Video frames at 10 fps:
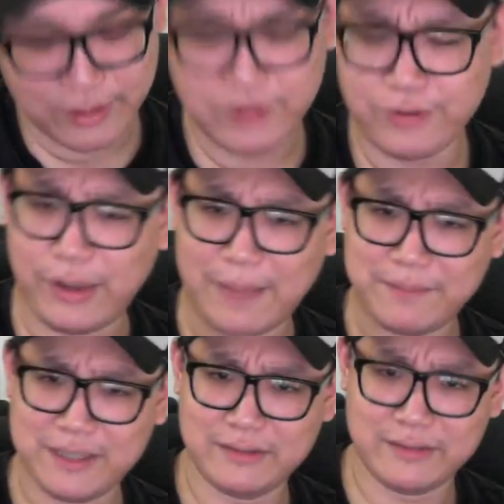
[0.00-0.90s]
No,
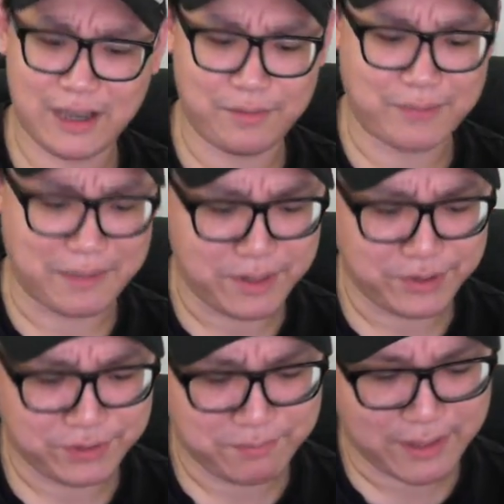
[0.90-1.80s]
up till now my
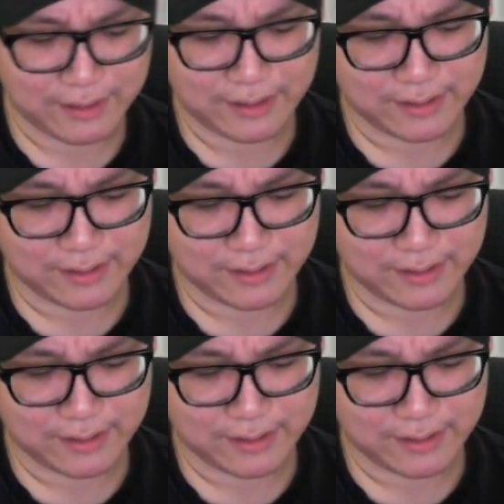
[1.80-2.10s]
benchmark